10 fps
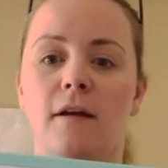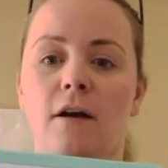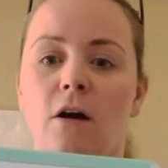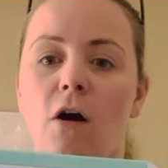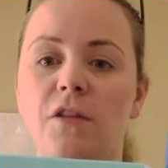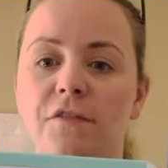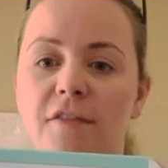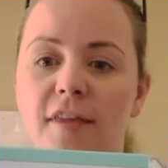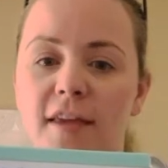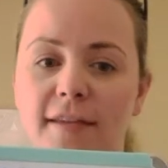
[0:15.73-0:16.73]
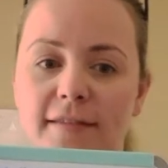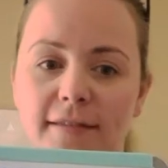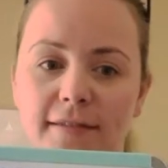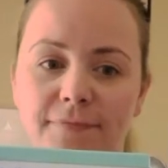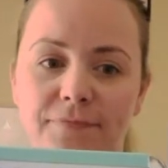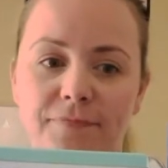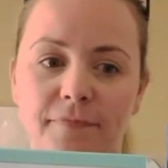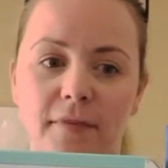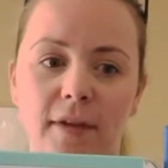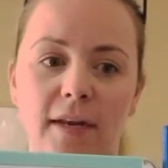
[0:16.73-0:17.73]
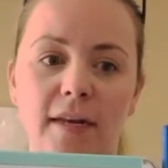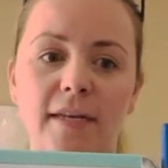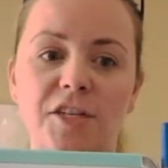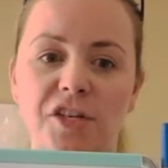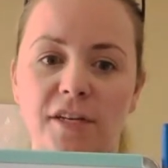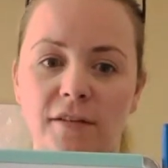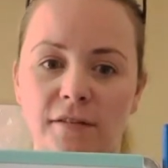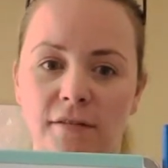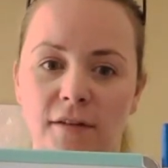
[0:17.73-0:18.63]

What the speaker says: all of these in addition